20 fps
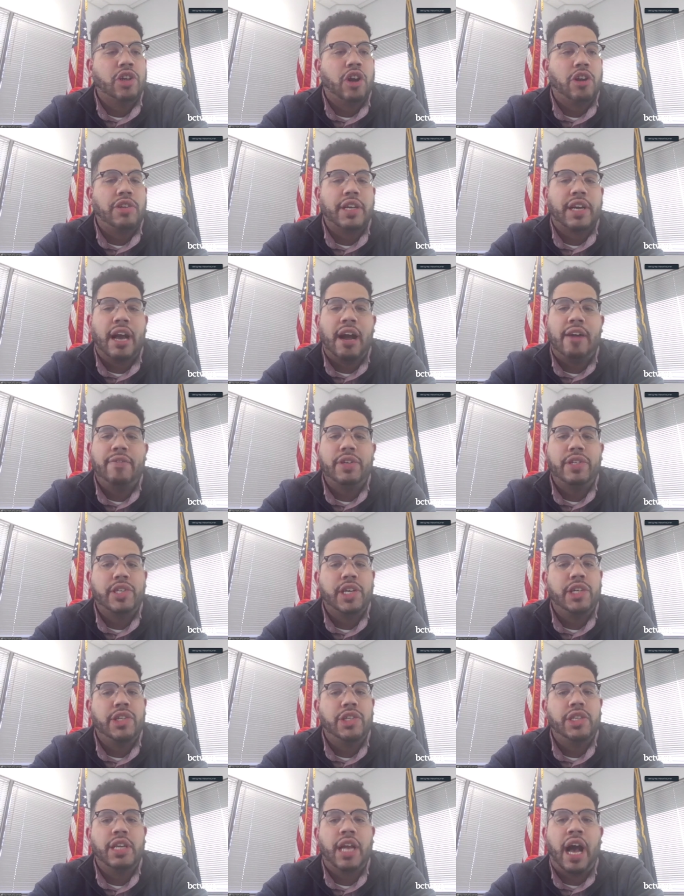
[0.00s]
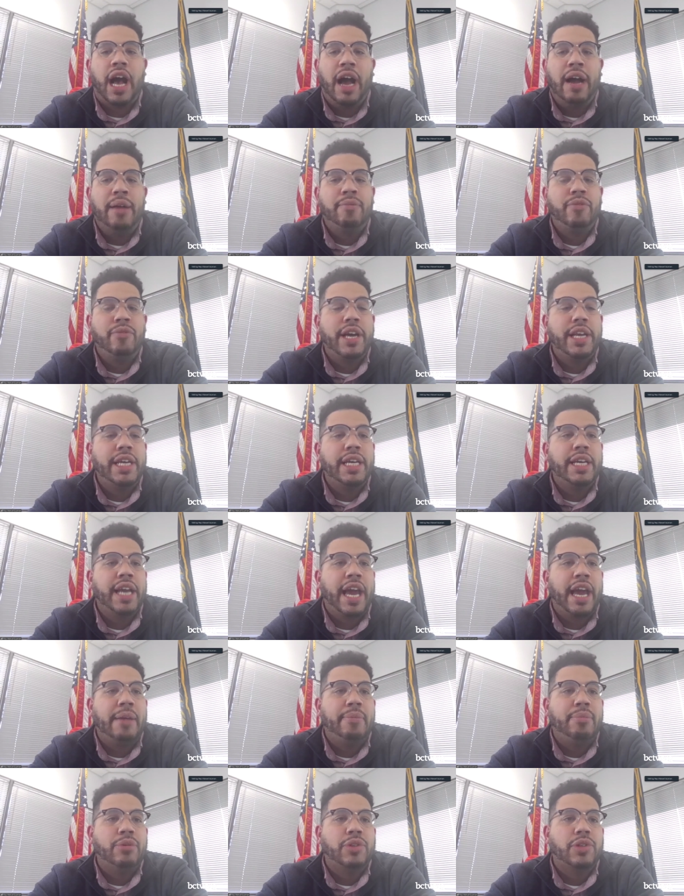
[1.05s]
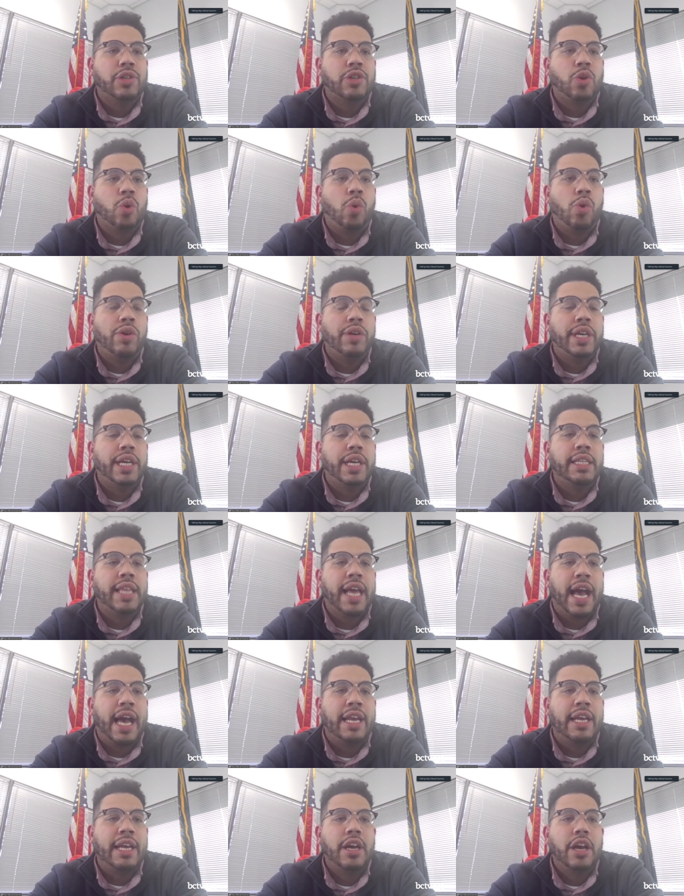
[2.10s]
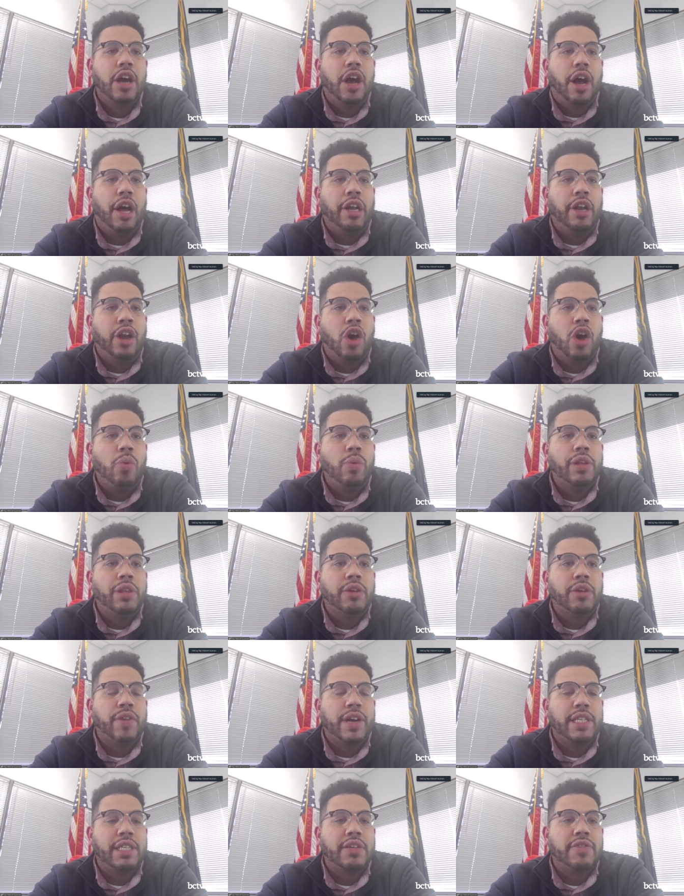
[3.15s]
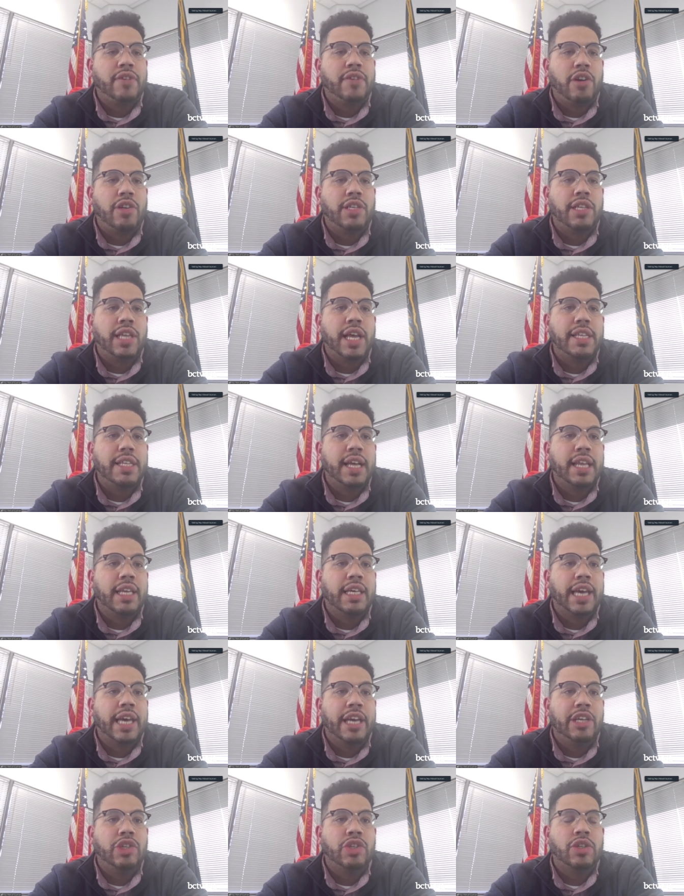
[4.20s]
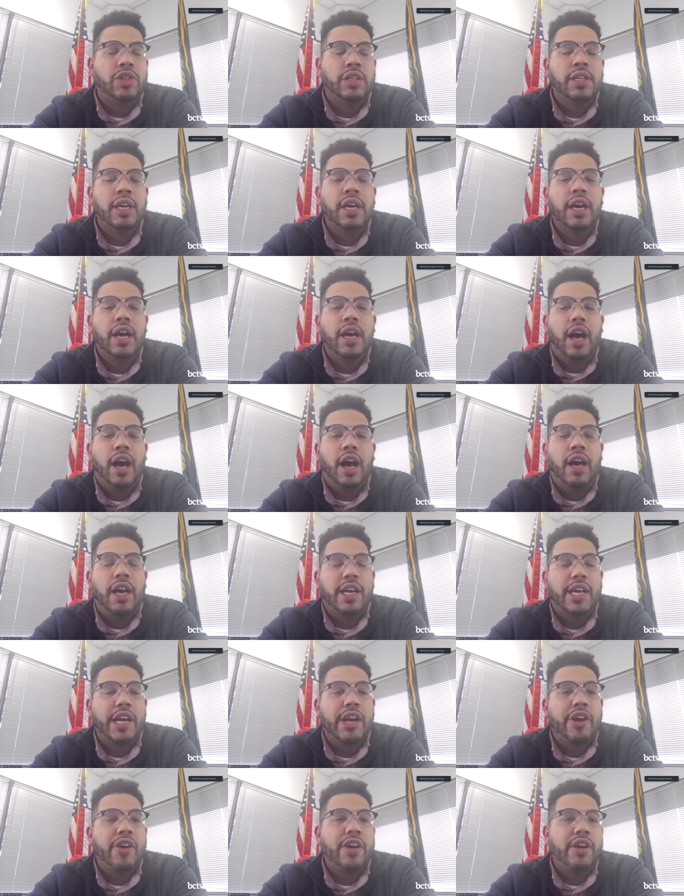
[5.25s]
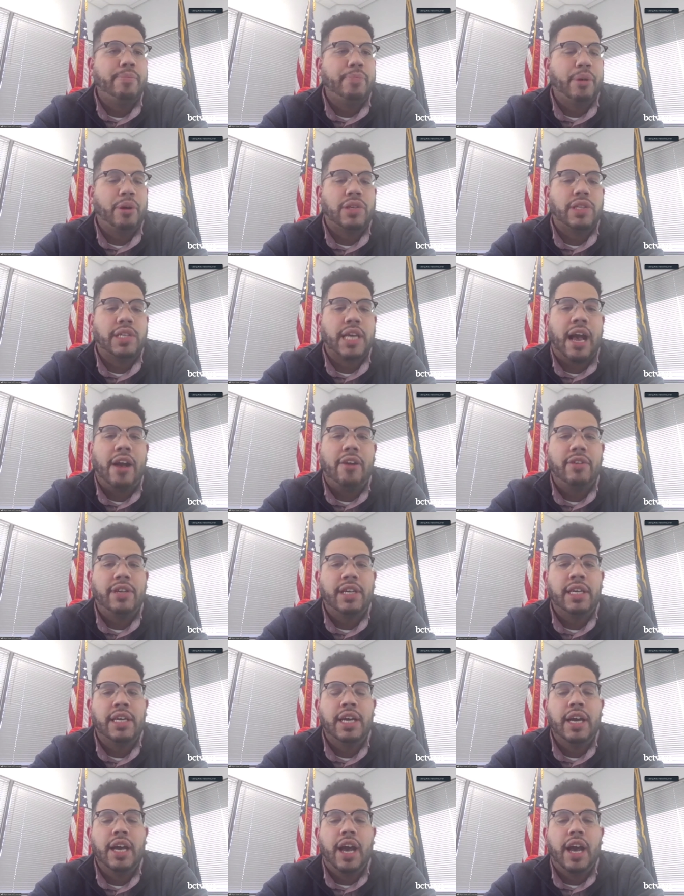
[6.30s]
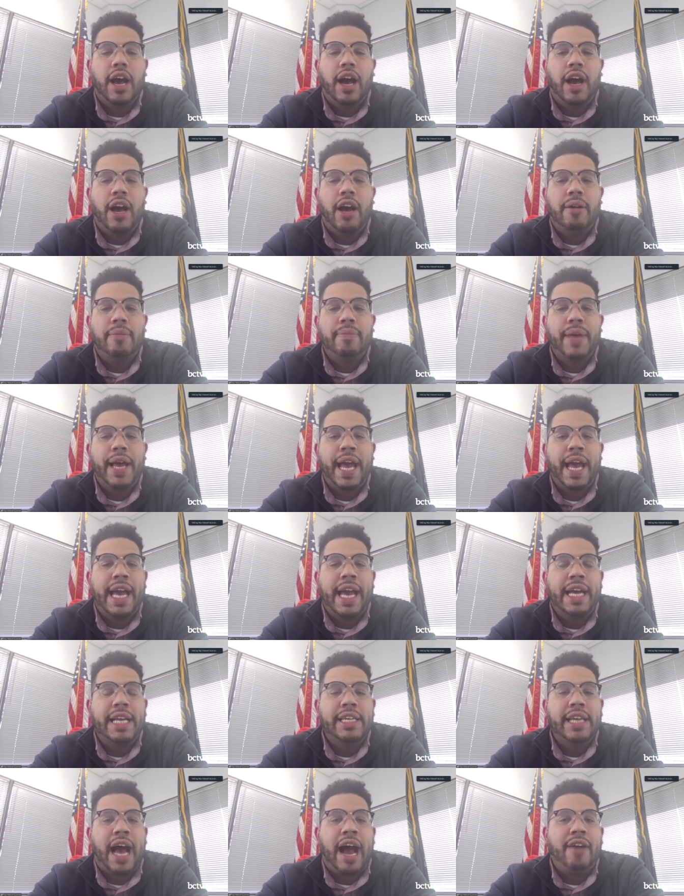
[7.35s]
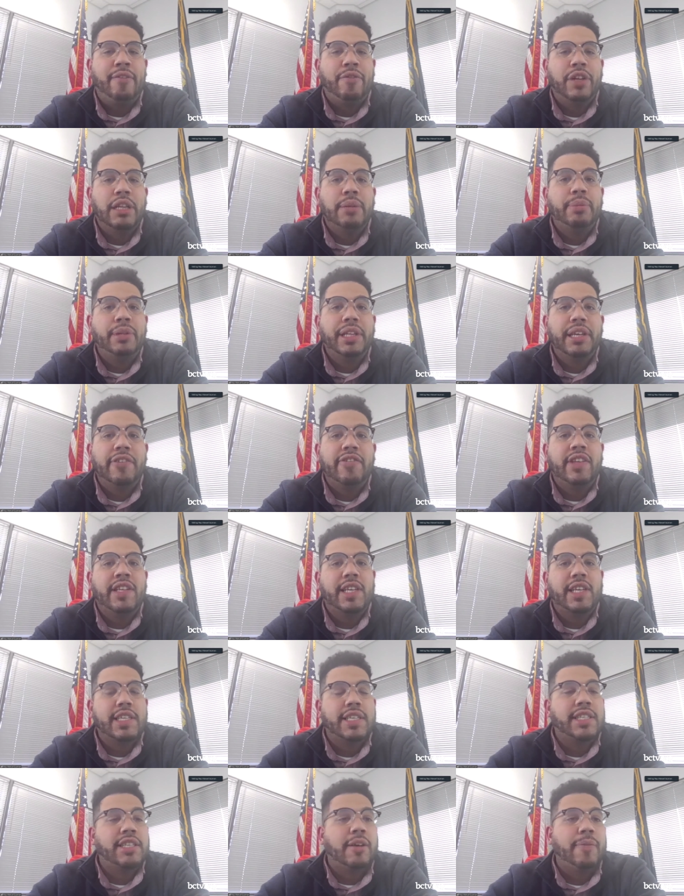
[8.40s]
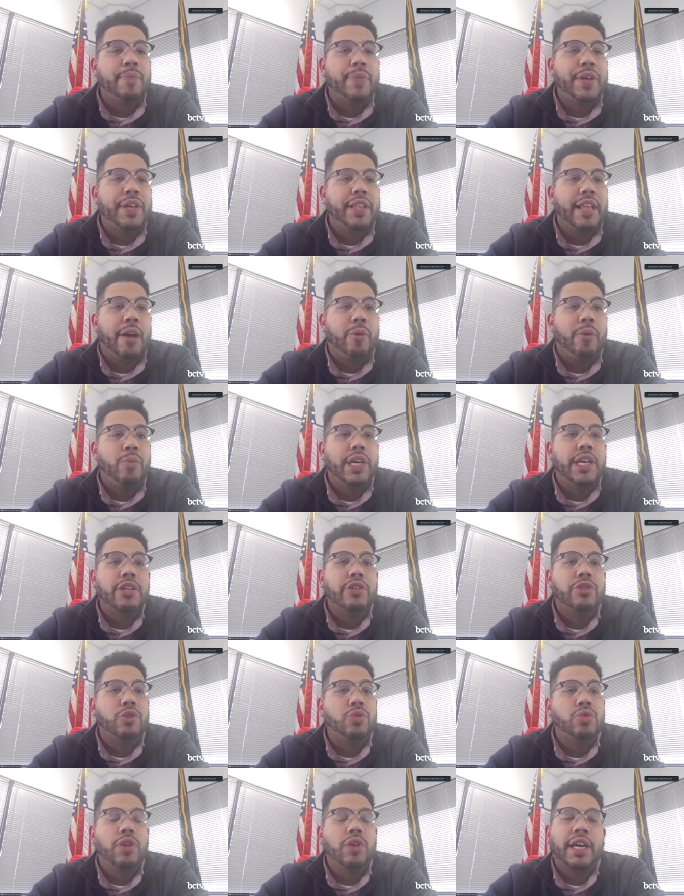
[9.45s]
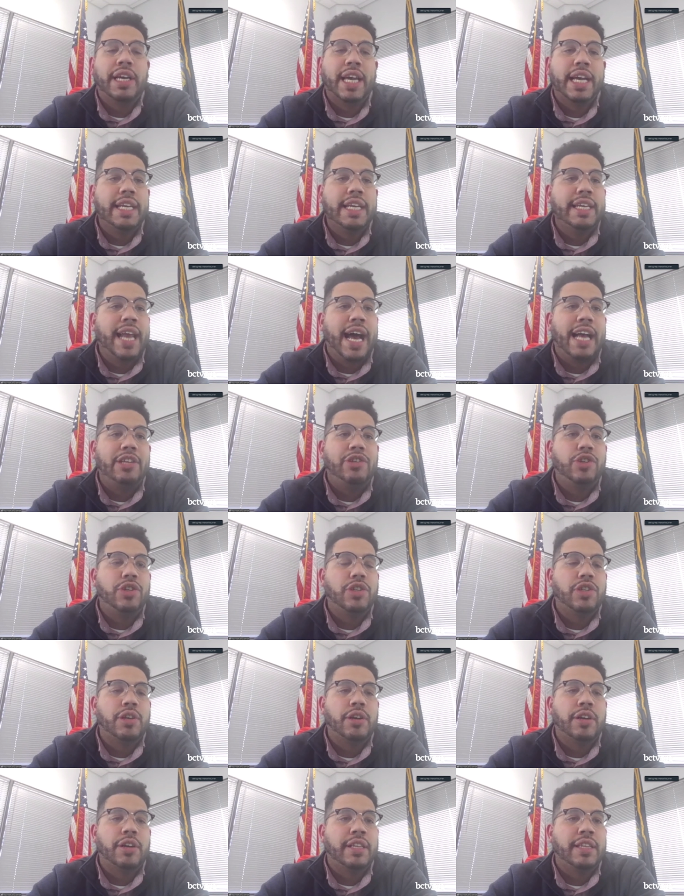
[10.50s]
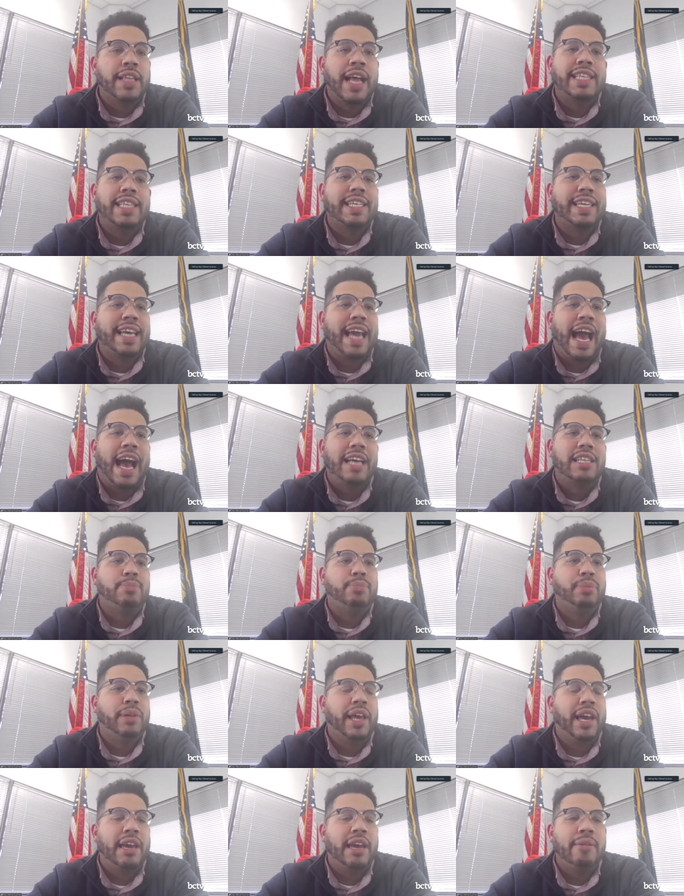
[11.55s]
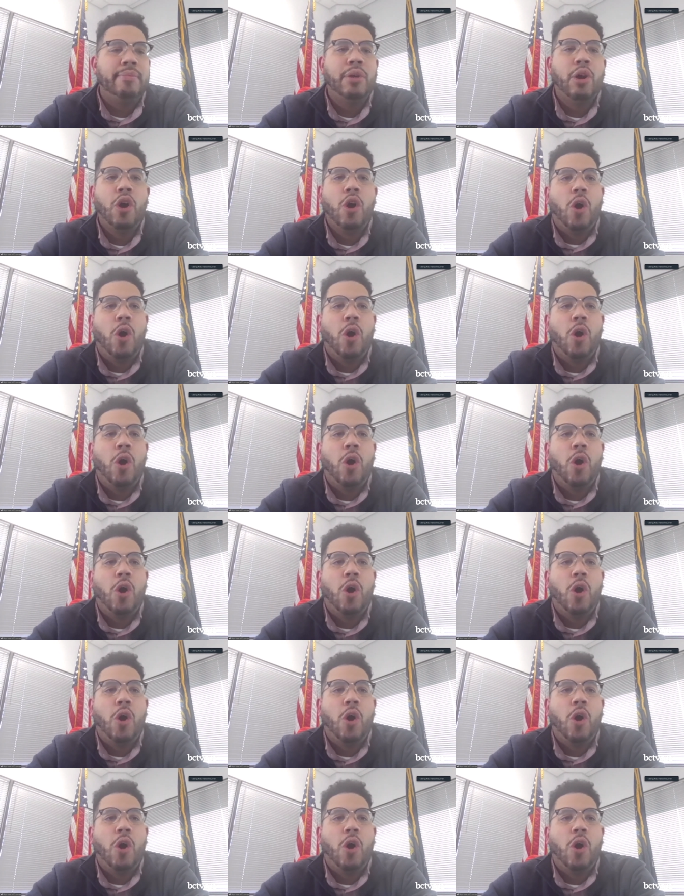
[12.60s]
start the conversation, I'm ready and able to coordinate that along with the rest of our state delegation uh, here in Berks County. Um, and I really believe that this is something that we can do again, not just to not to cast blame